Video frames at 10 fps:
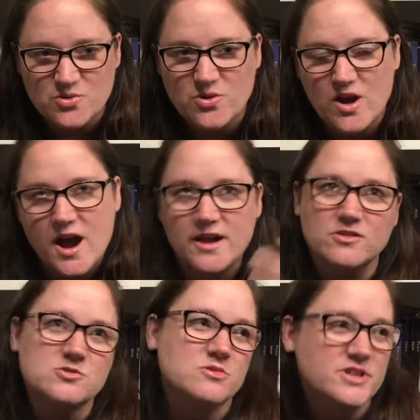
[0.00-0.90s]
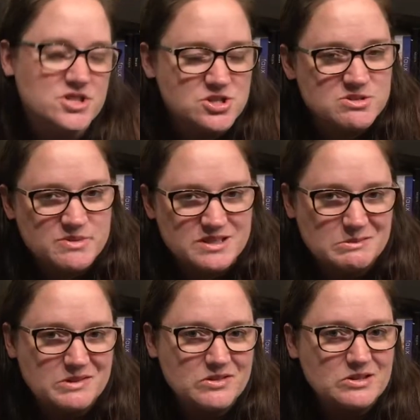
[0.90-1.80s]
or I don't do relationships because I'm
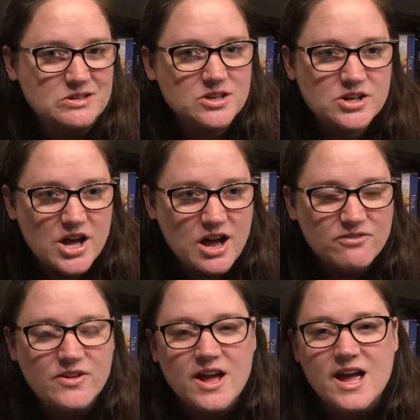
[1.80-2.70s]
never good enough.